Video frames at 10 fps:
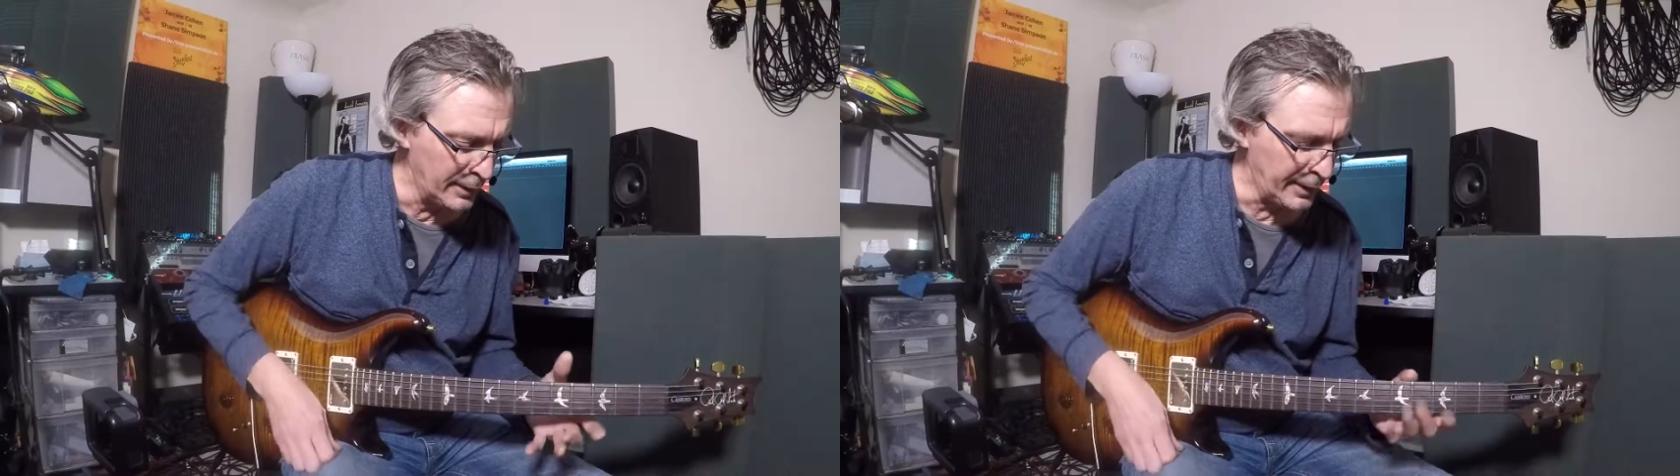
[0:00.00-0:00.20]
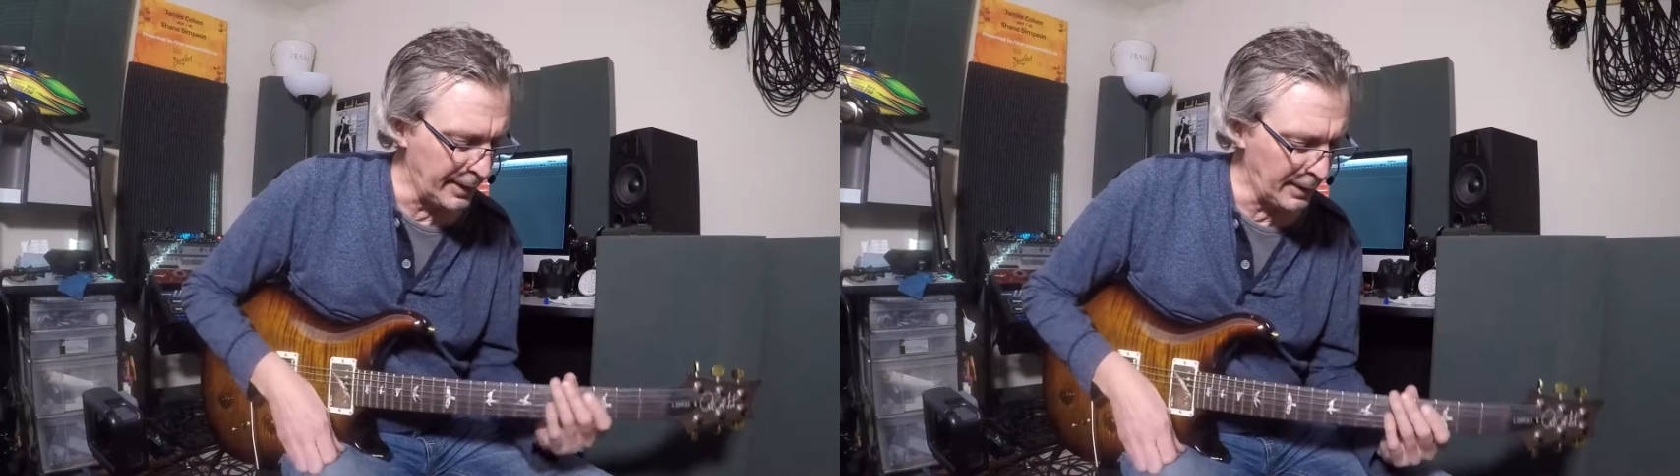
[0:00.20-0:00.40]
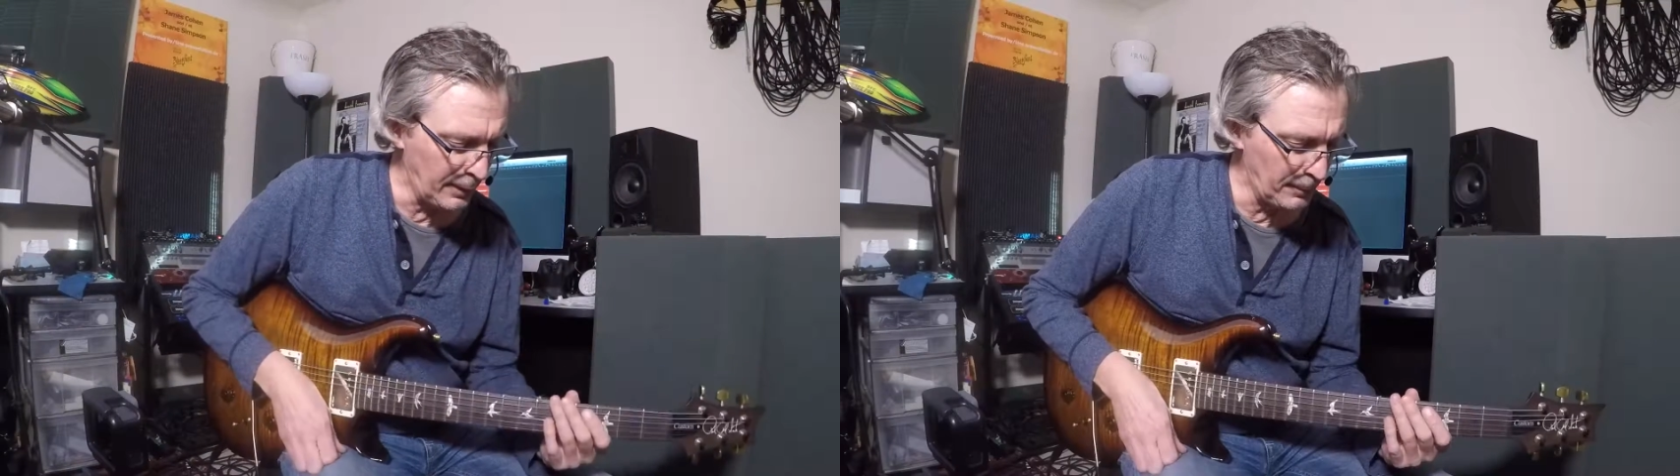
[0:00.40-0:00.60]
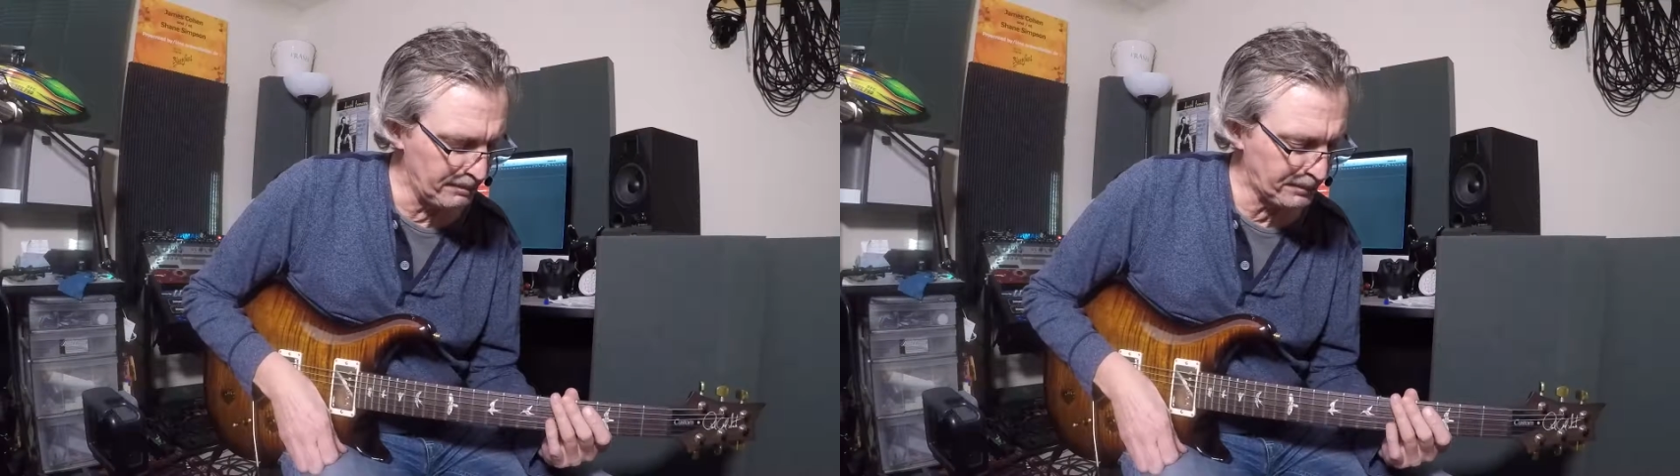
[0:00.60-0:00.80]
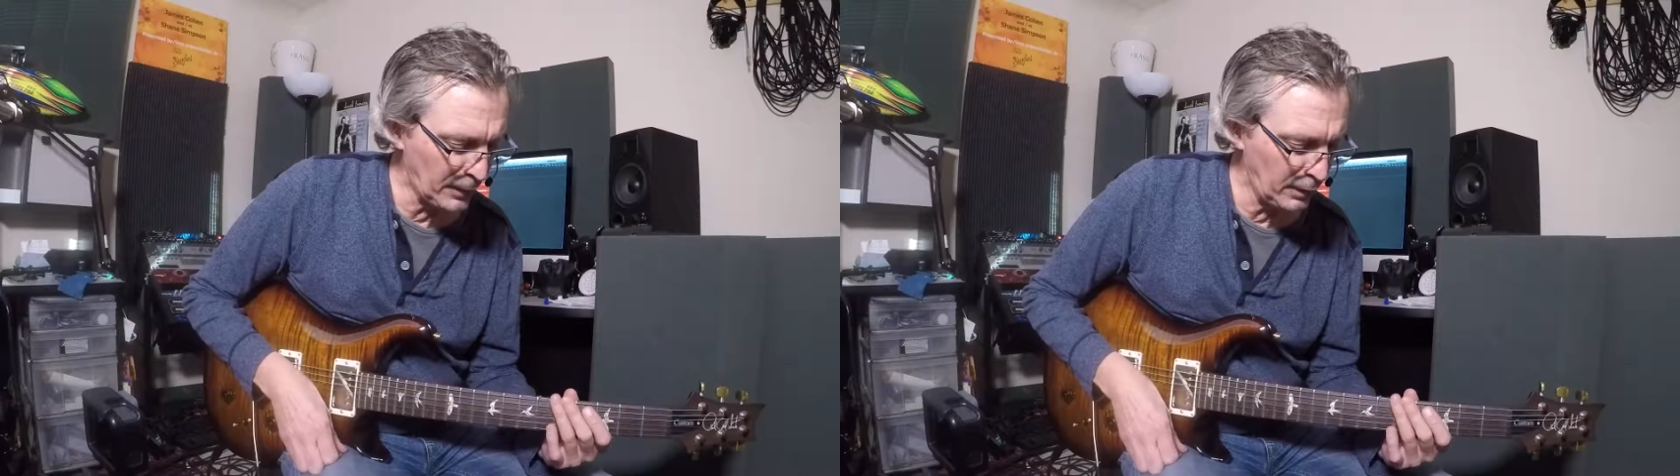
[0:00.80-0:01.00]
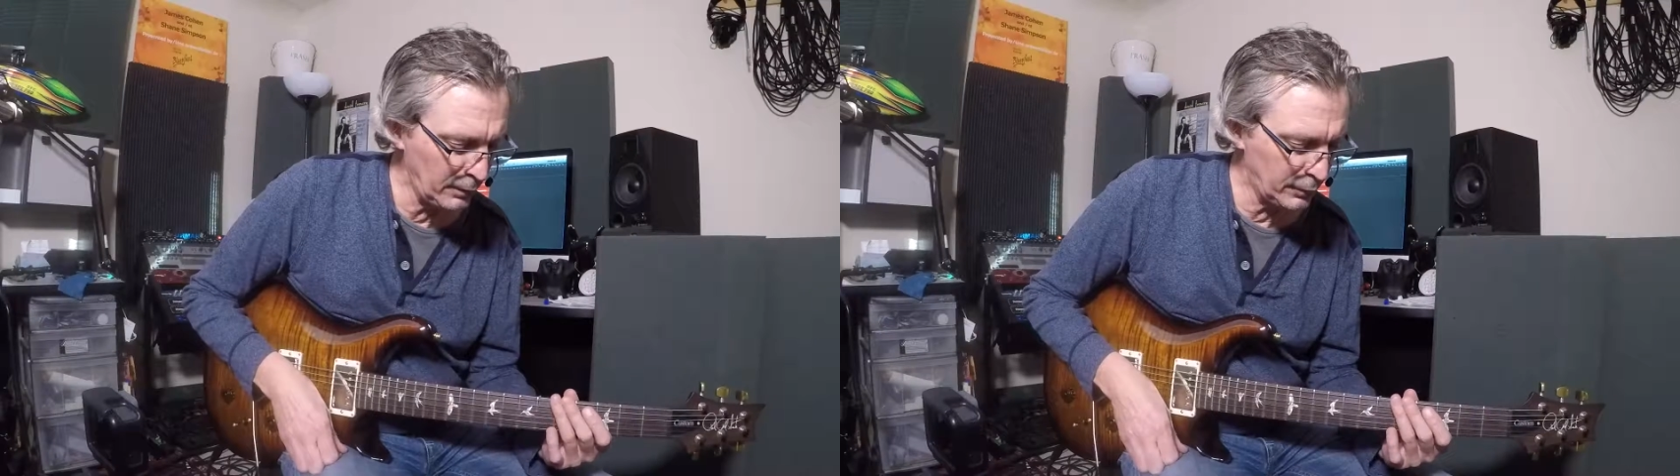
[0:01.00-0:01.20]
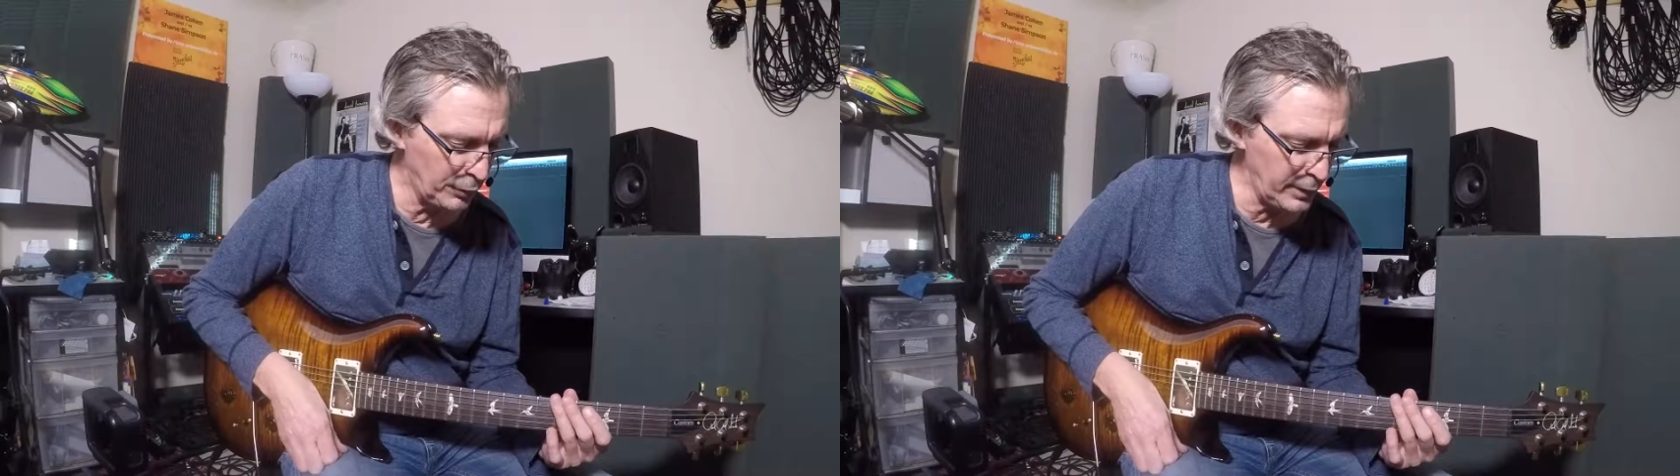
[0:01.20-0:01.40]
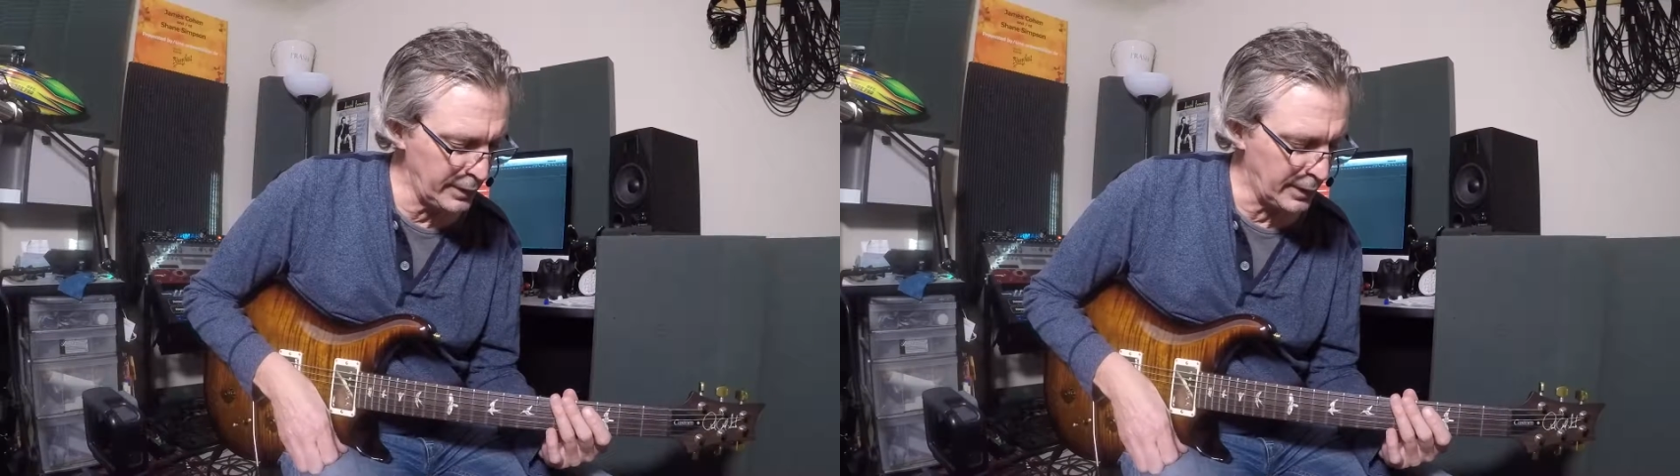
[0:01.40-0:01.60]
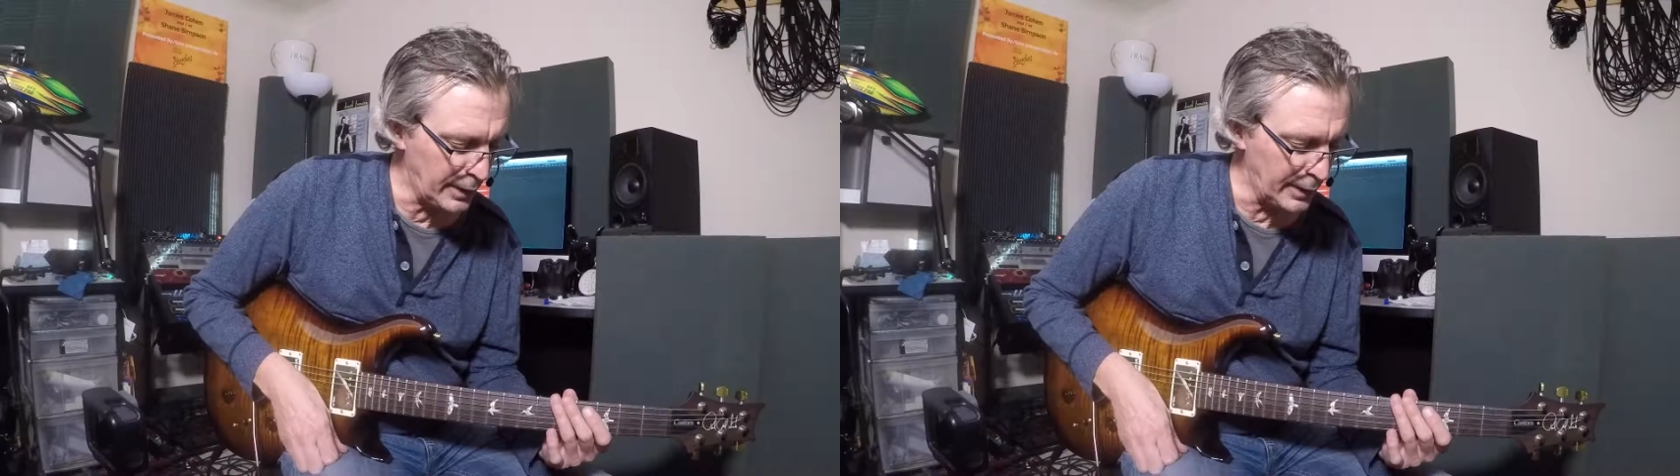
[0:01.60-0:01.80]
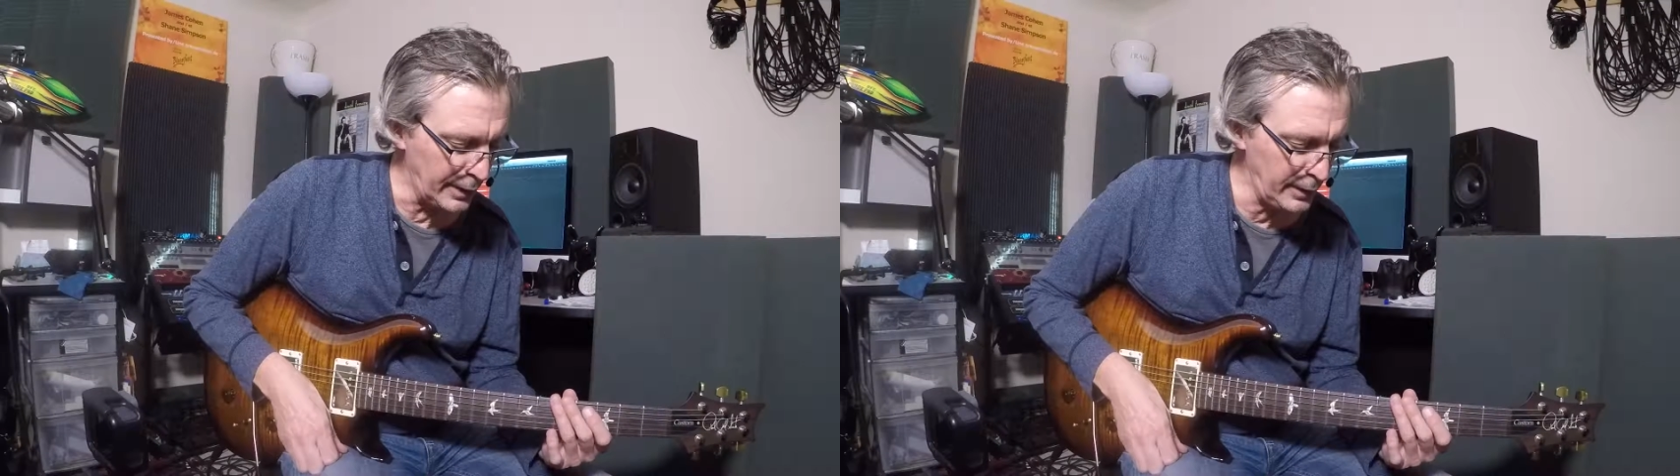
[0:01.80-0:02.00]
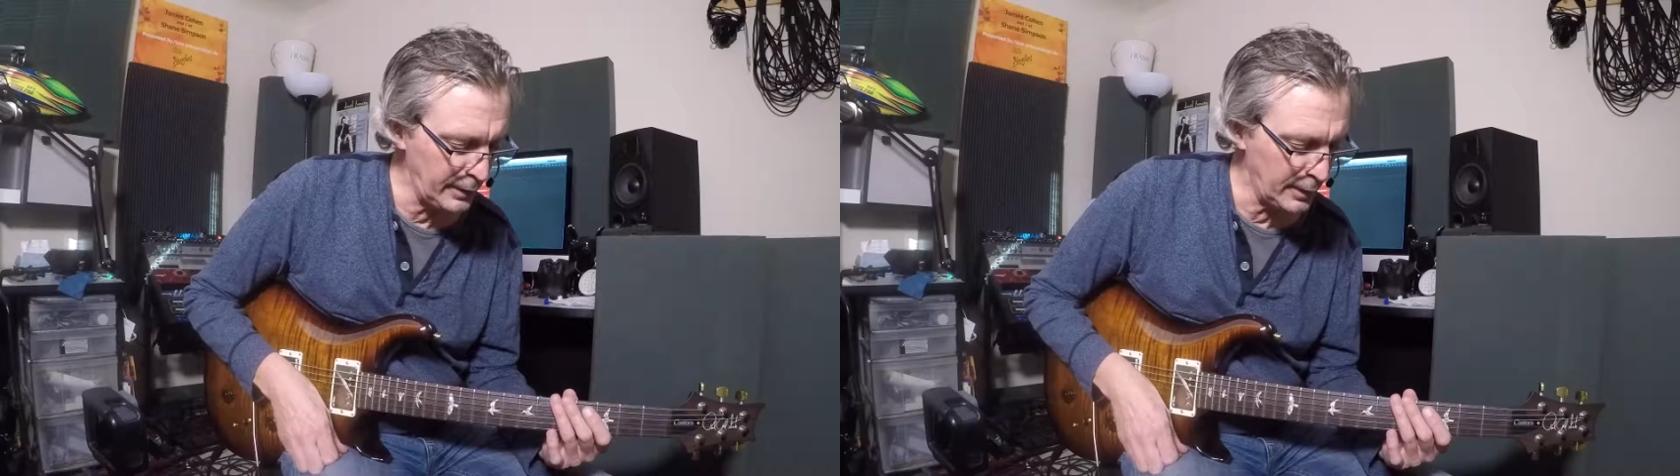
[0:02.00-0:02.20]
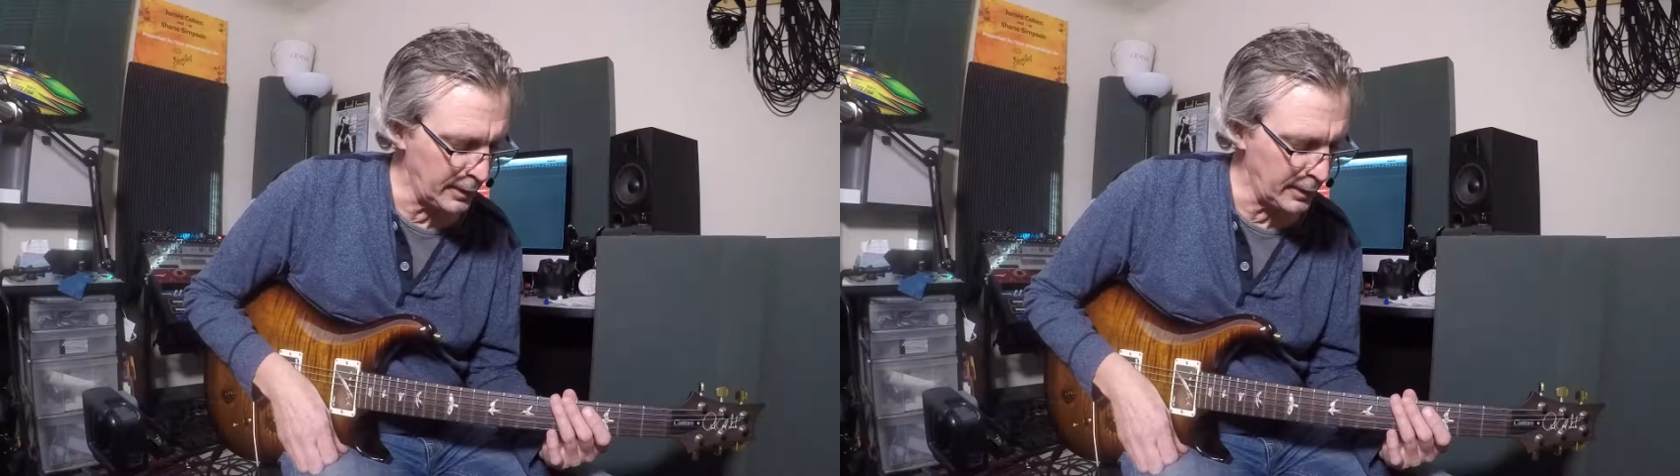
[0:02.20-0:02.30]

Now, couldn't I